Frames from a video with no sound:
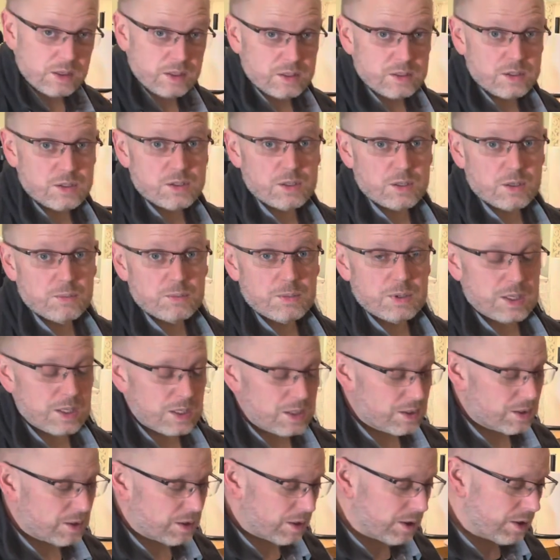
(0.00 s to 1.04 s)
so many
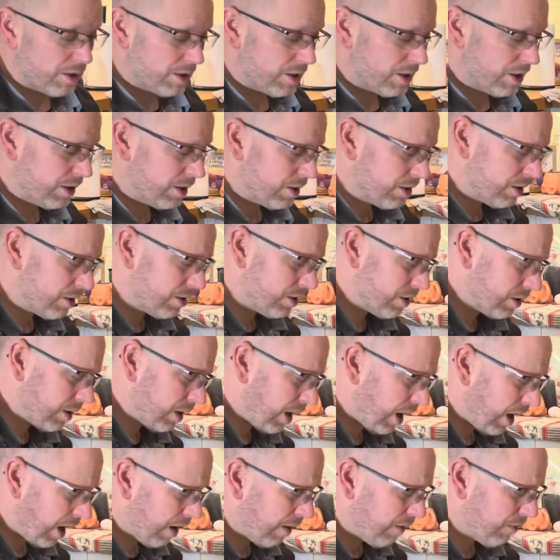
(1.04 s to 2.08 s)
scientists
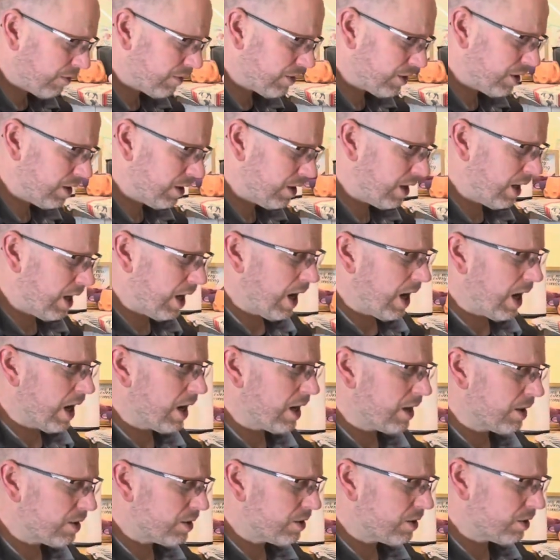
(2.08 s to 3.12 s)
have today
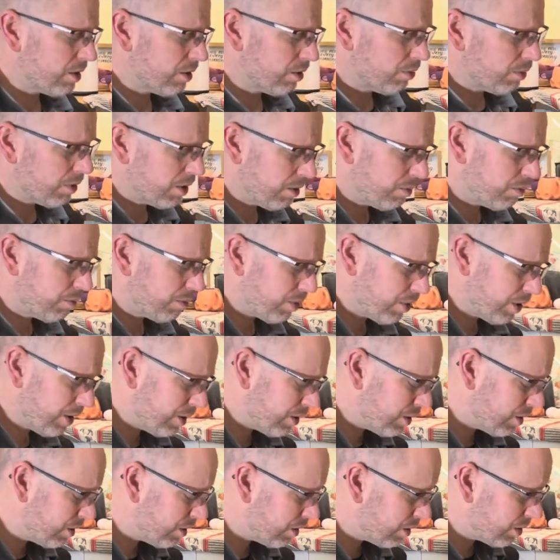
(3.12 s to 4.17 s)
and so many
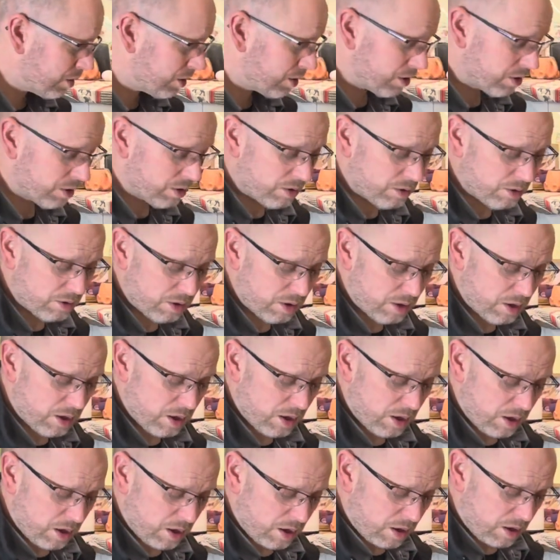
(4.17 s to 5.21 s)
preachers too
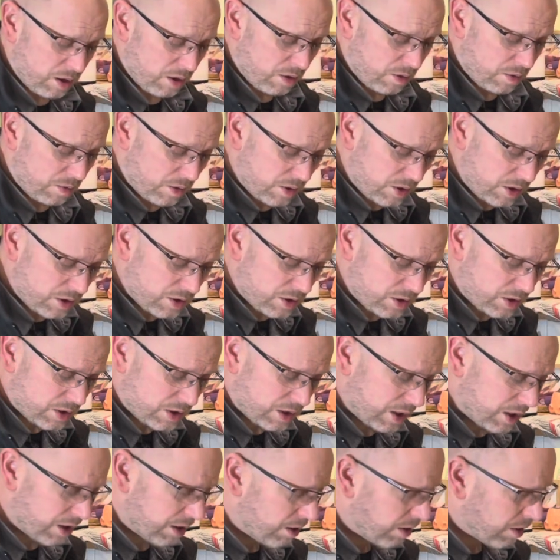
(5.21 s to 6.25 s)
when they just
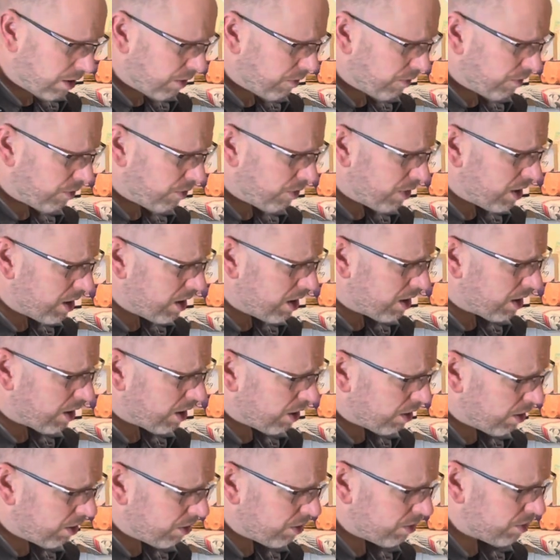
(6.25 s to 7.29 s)
say like if we
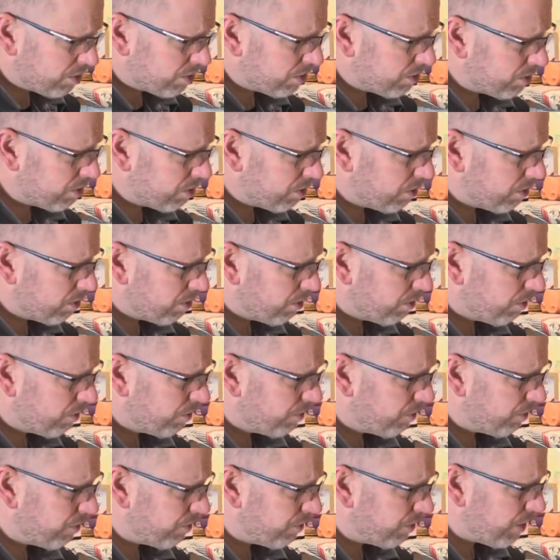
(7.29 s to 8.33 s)
can't
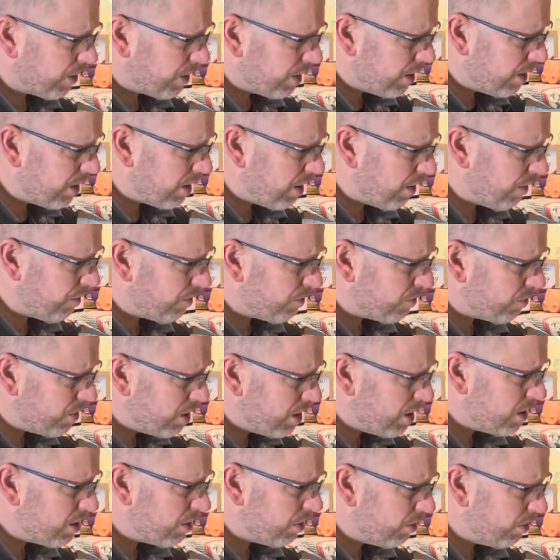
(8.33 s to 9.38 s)
find it if
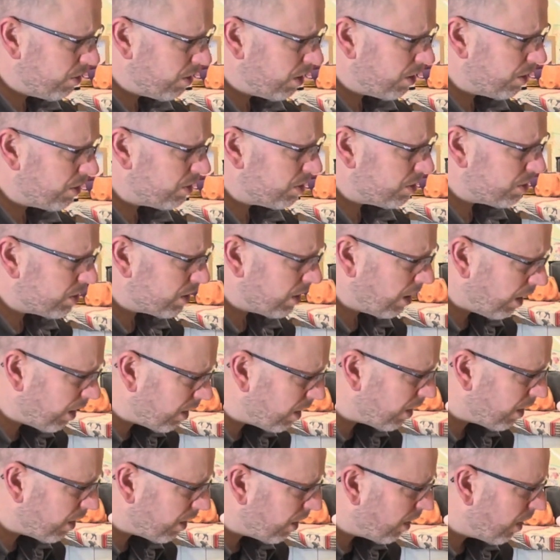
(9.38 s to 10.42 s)
we don't
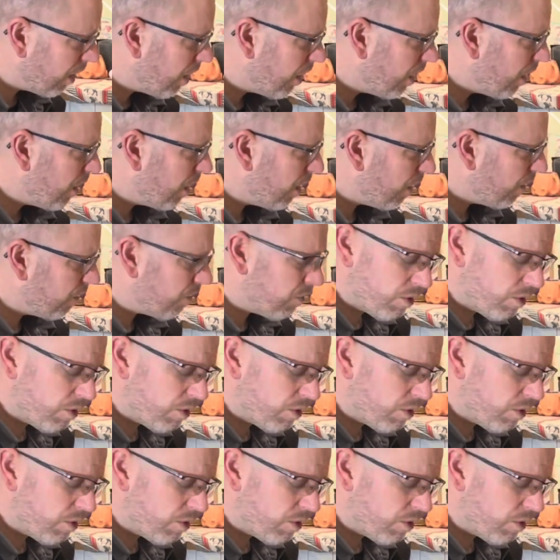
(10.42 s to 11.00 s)
understand it mm. if